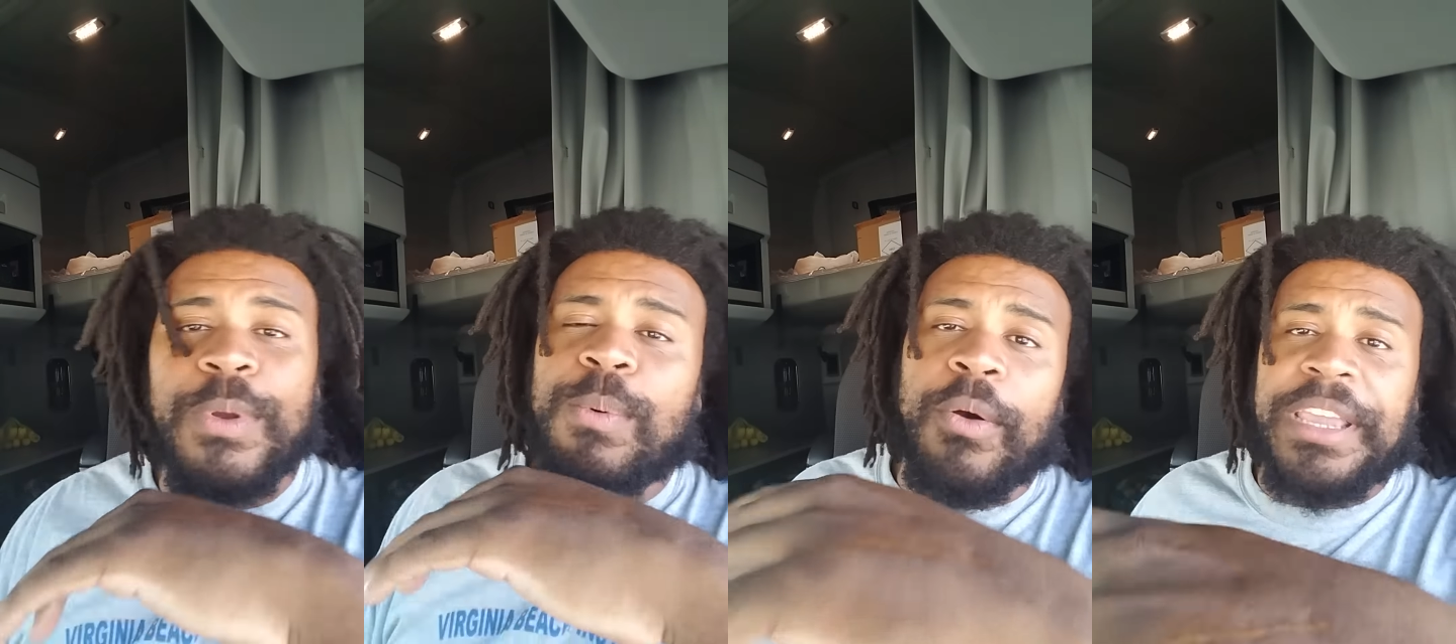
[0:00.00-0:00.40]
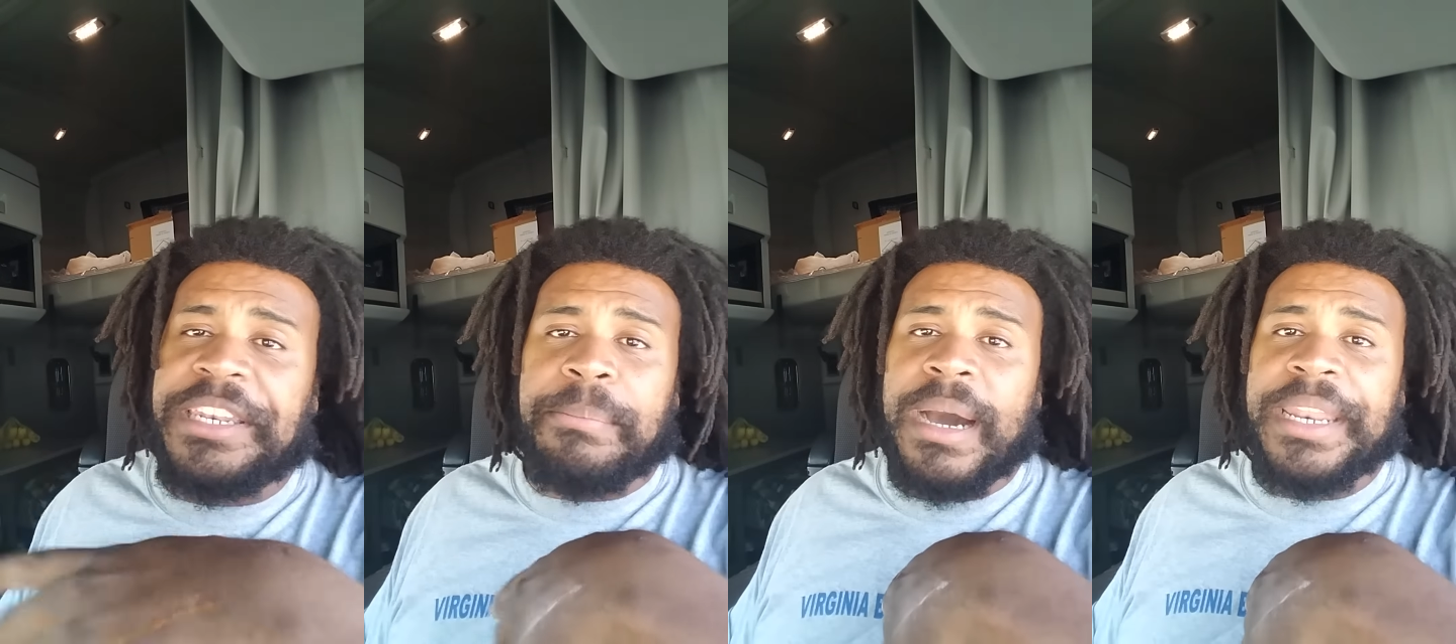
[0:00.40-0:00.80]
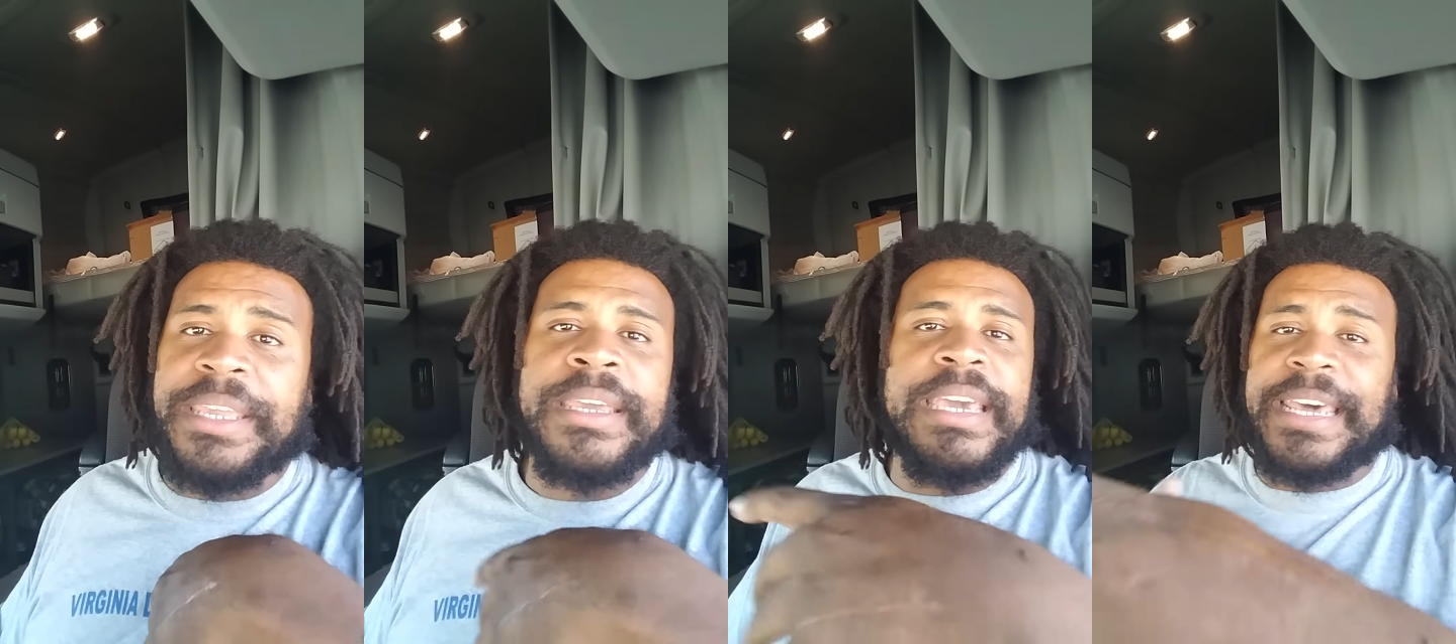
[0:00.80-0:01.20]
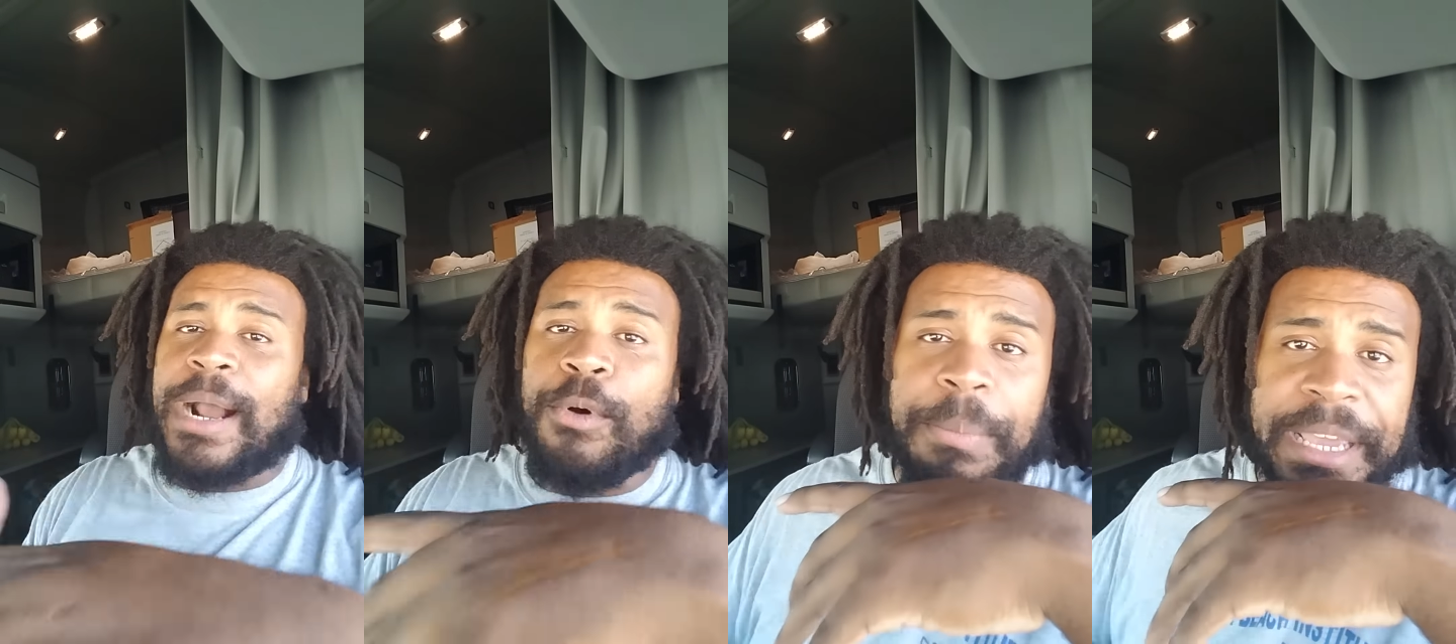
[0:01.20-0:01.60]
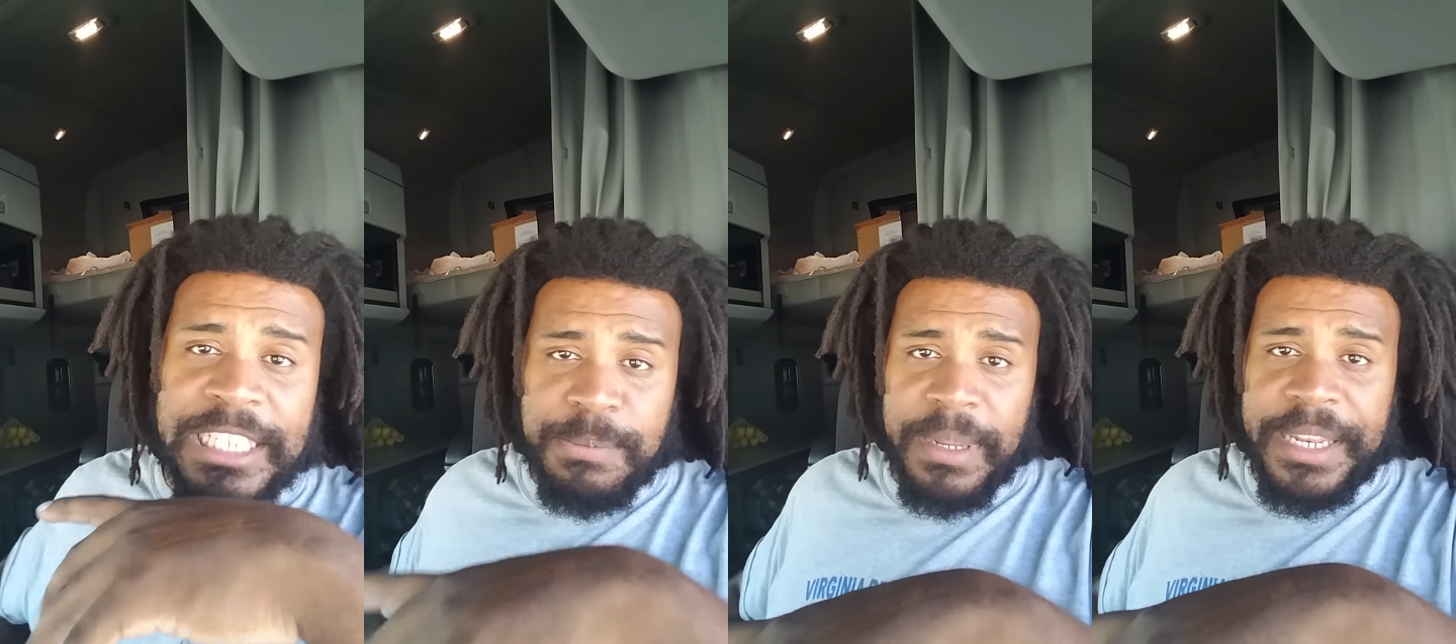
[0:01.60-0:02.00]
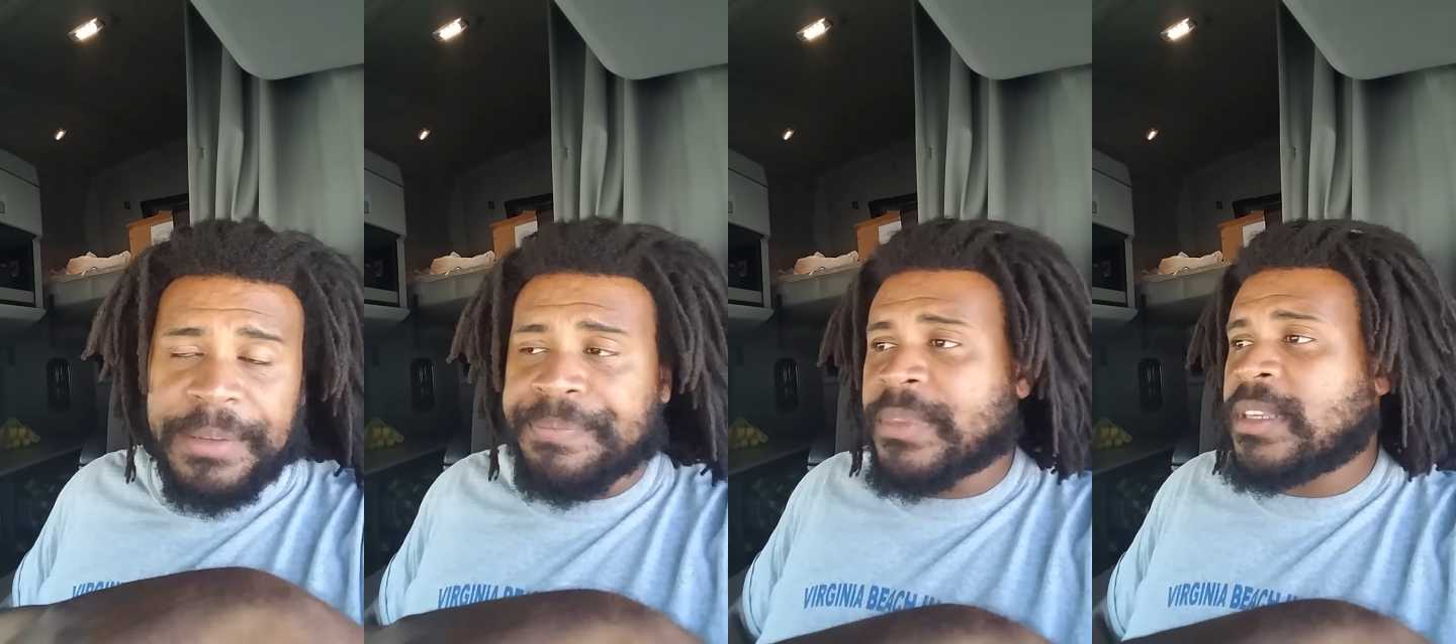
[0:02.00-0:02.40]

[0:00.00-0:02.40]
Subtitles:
we won't get the money, and I won't be able to split it.